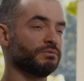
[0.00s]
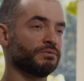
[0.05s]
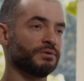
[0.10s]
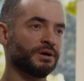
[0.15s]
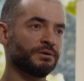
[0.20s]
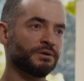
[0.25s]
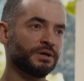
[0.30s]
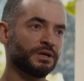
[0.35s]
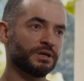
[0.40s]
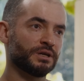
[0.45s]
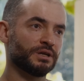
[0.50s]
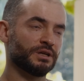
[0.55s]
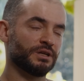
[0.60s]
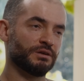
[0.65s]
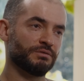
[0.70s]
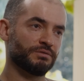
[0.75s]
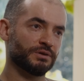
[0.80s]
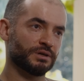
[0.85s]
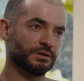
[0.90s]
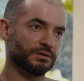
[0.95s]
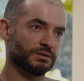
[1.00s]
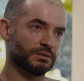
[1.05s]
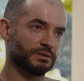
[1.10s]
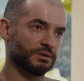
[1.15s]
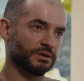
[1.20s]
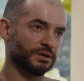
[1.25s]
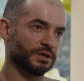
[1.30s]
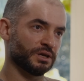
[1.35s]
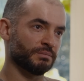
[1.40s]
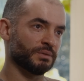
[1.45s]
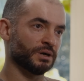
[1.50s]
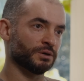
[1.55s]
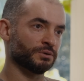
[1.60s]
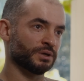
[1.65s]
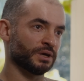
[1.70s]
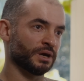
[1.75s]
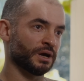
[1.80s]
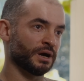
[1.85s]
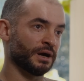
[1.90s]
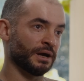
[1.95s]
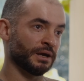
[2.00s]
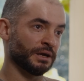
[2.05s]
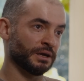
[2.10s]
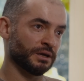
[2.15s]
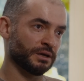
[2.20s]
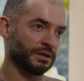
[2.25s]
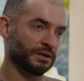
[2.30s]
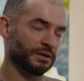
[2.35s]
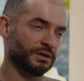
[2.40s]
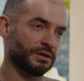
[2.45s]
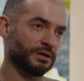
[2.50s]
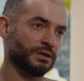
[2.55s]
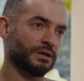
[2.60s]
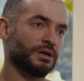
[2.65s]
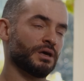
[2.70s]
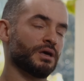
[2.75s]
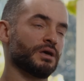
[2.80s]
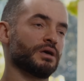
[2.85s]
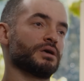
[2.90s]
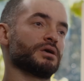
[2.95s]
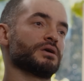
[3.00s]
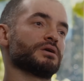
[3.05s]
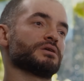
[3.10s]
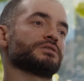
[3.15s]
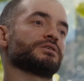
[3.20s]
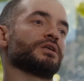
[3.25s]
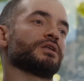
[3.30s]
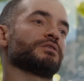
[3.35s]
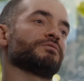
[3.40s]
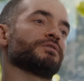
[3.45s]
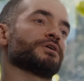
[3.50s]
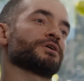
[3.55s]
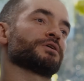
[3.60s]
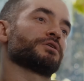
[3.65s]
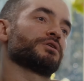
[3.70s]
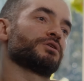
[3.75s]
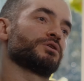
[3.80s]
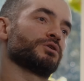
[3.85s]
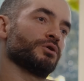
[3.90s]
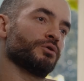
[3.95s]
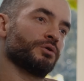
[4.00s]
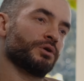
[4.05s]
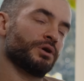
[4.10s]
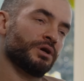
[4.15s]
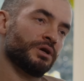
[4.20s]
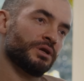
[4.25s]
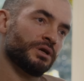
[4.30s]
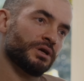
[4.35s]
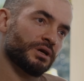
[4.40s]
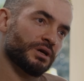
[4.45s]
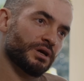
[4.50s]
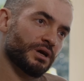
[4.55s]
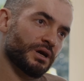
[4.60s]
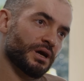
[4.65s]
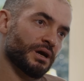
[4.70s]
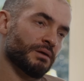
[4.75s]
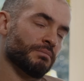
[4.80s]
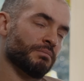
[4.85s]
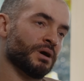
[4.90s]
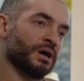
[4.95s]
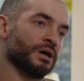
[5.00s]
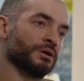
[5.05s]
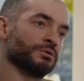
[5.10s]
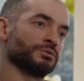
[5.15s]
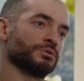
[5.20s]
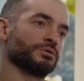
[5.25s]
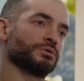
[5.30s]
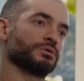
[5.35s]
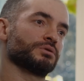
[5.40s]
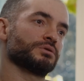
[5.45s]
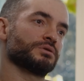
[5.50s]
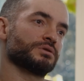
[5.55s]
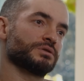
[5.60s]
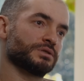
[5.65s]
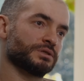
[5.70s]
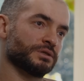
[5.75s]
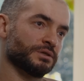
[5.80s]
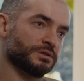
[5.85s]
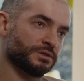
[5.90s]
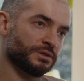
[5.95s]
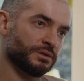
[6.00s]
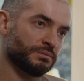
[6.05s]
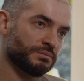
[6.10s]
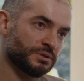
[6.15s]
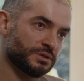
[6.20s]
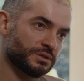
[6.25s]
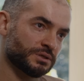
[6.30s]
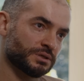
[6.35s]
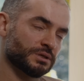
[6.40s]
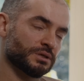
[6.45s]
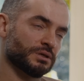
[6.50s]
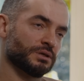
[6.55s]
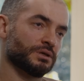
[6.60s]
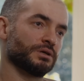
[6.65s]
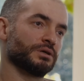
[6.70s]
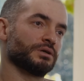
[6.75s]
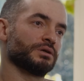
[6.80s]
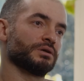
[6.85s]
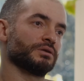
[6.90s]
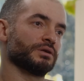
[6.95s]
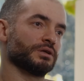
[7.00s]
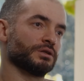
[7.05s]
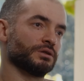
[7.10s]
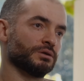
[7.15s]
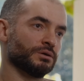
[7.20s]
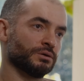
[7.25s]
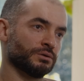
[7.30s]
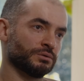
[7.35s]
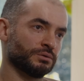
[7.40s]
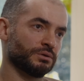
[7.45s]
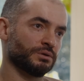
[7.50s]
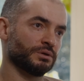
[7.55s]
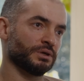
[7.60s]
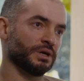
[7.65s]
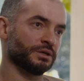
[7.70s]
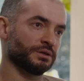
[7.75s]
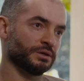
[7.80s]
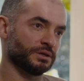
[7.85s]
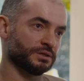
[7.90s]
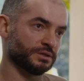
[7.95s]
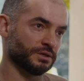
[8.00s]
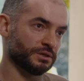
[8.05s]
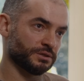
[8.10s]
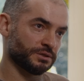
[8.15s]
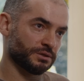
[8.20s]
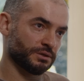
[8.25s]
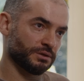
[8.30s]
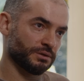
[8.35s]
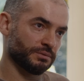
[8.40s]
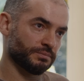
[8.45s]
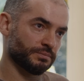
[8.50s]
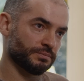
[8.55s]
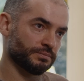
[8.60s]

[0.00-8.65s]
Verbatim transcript: very difficult thing about AI is that we are talking about systems that don't yet exist